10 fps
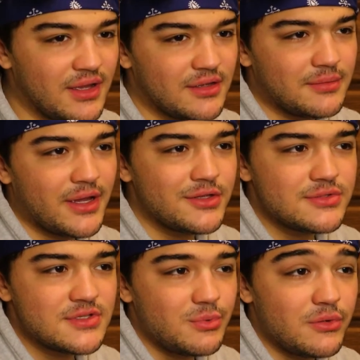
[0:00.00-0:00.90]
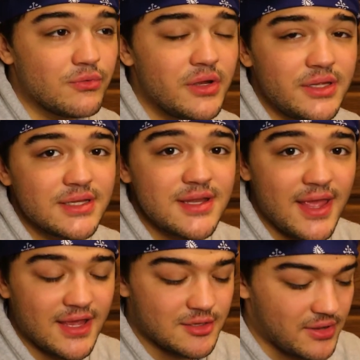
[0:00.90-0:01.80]
I used to be really into
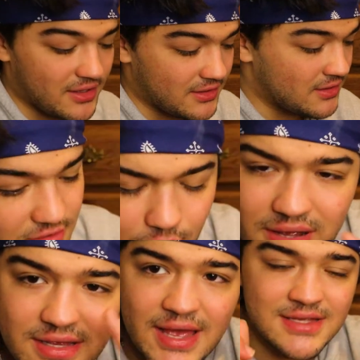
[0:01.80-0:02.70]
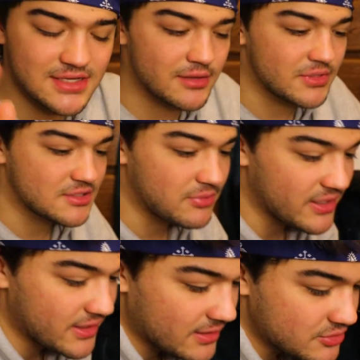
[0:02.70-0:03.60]
anime, and as I'm
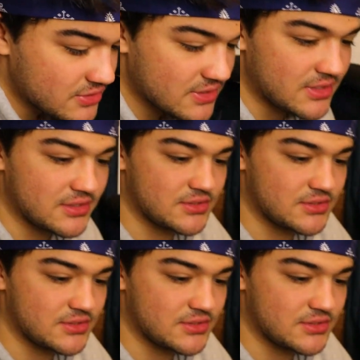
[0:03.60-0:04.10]
explaining, I'm just gonna